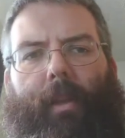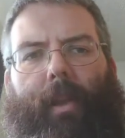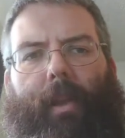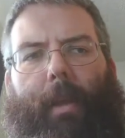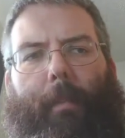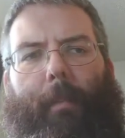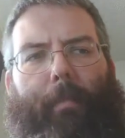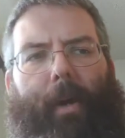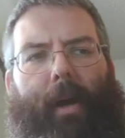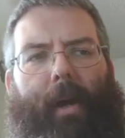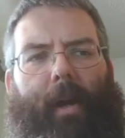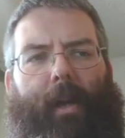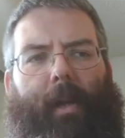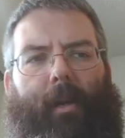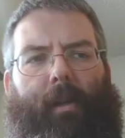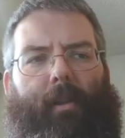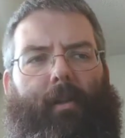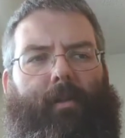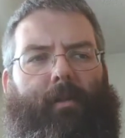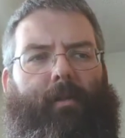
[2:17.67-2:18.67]

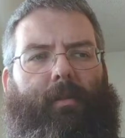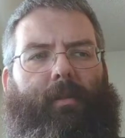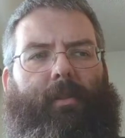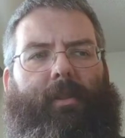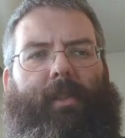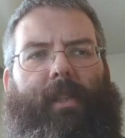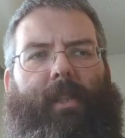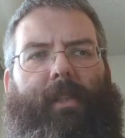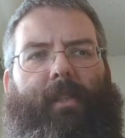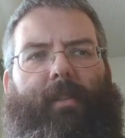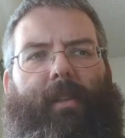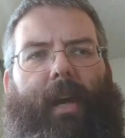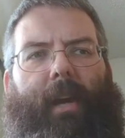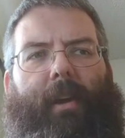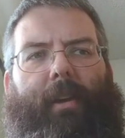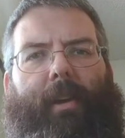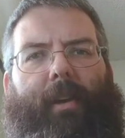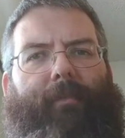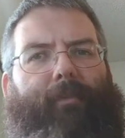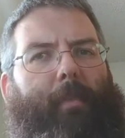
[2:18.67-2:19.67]
Empire sent
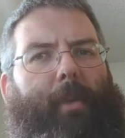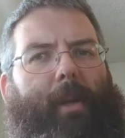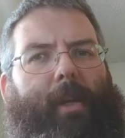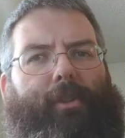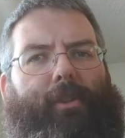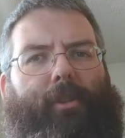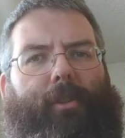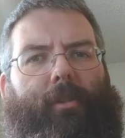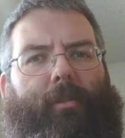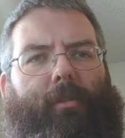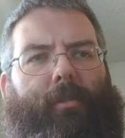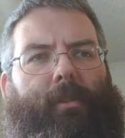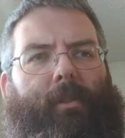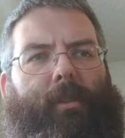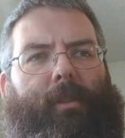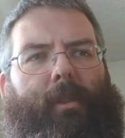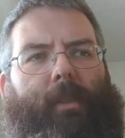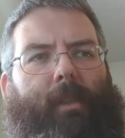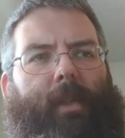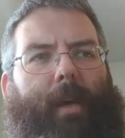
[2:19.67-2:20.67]
out information.
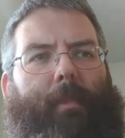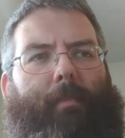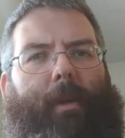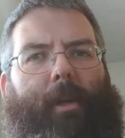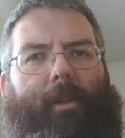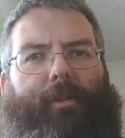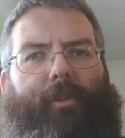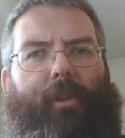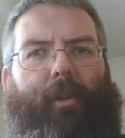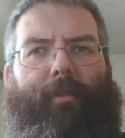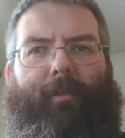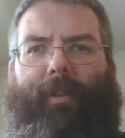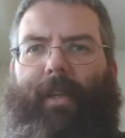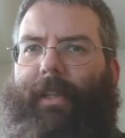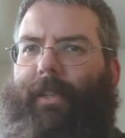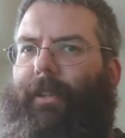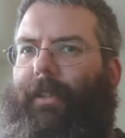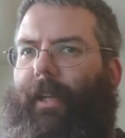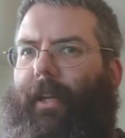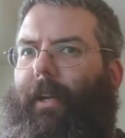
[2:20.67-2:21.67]
I'm not sure if they
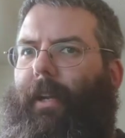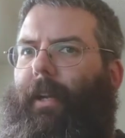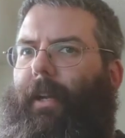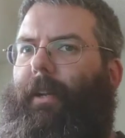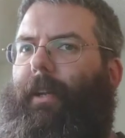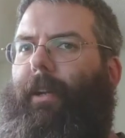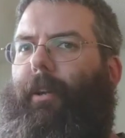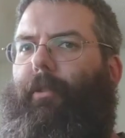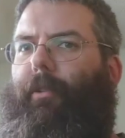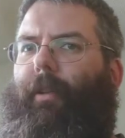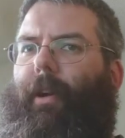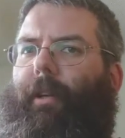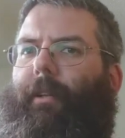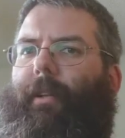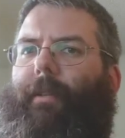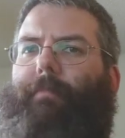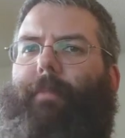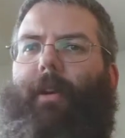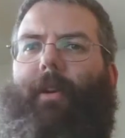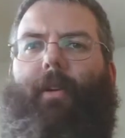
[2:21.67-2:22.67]
sent it out
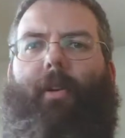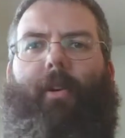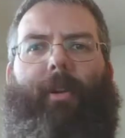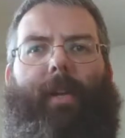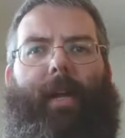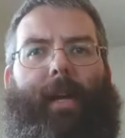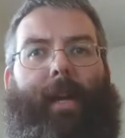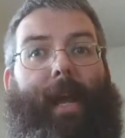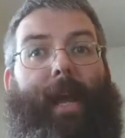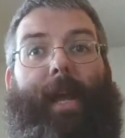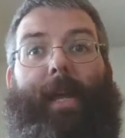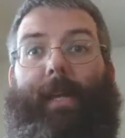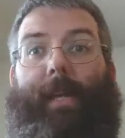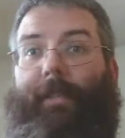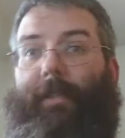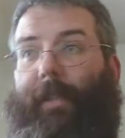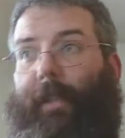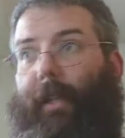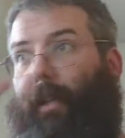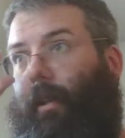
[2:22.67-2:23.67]
incorrectly, but on like
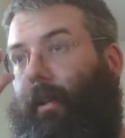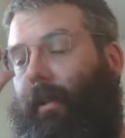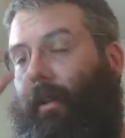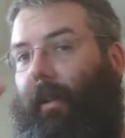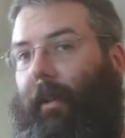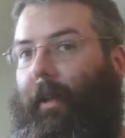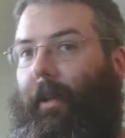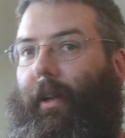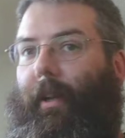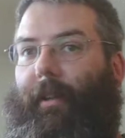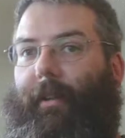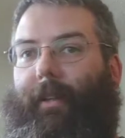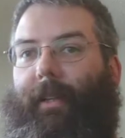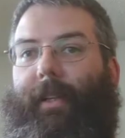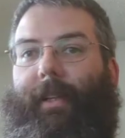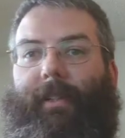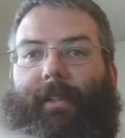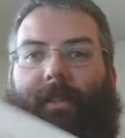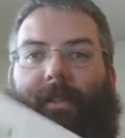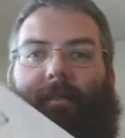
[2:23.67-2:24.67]
ANS gear,
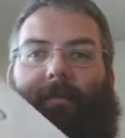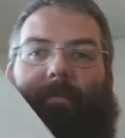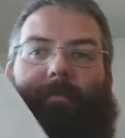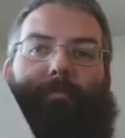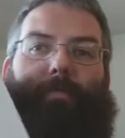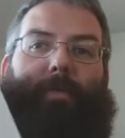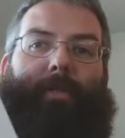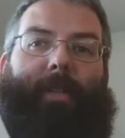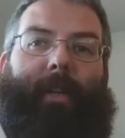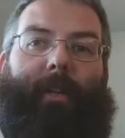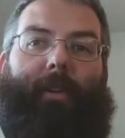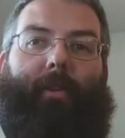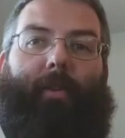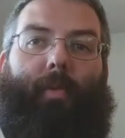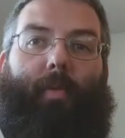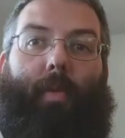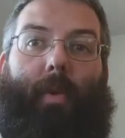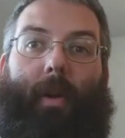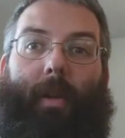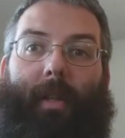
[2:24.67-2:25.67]
this particular
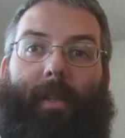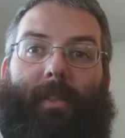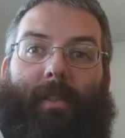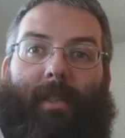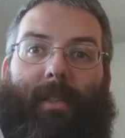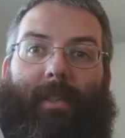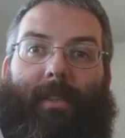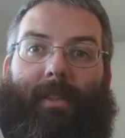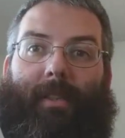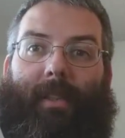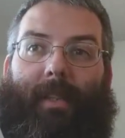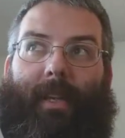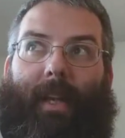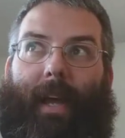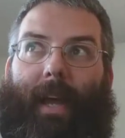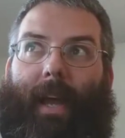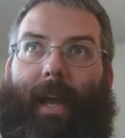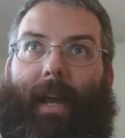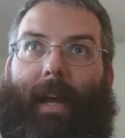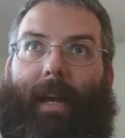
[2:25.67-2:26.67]
one is listed
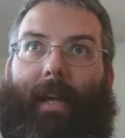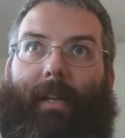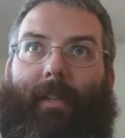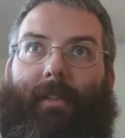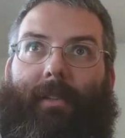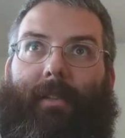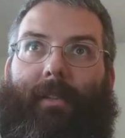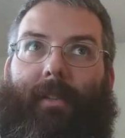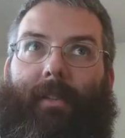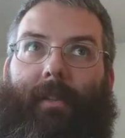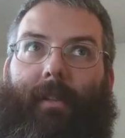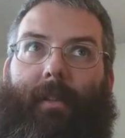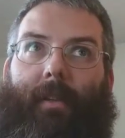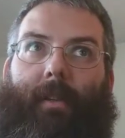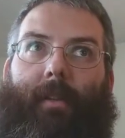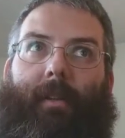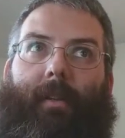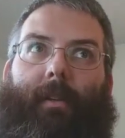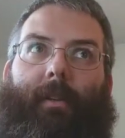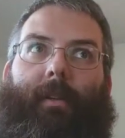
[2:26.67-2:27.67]
as
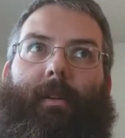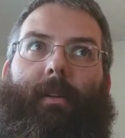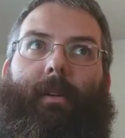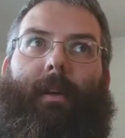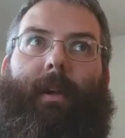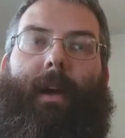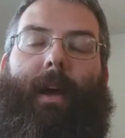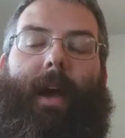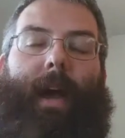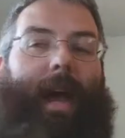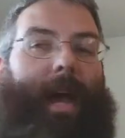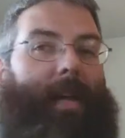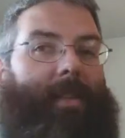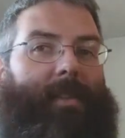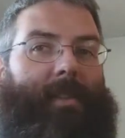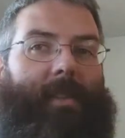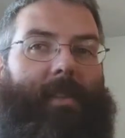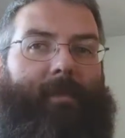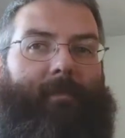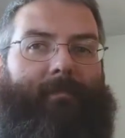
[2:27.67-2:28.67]

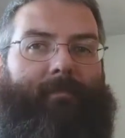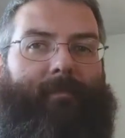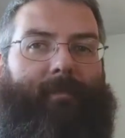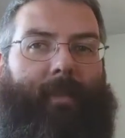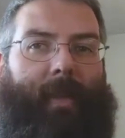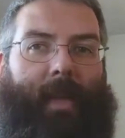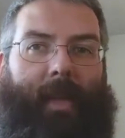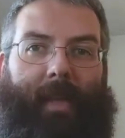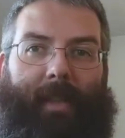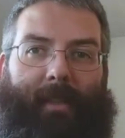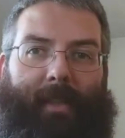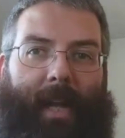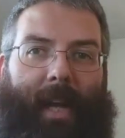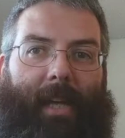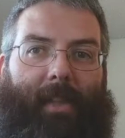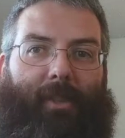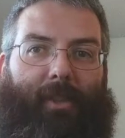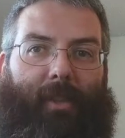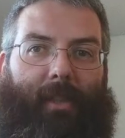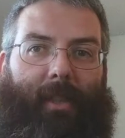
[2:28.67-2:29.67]
acid. And it's
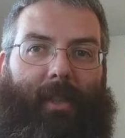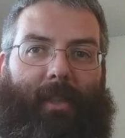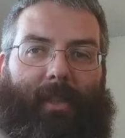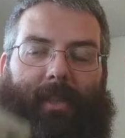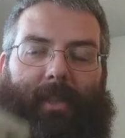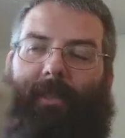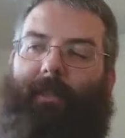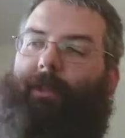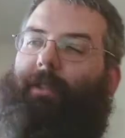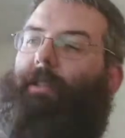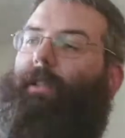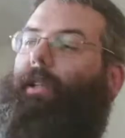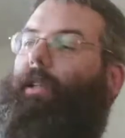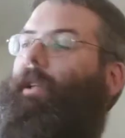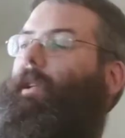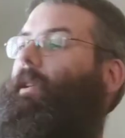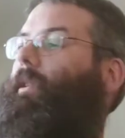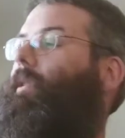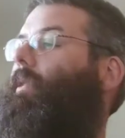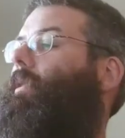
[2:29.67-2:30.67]
actually, this is
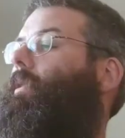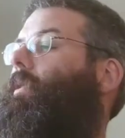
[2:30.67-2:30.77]
the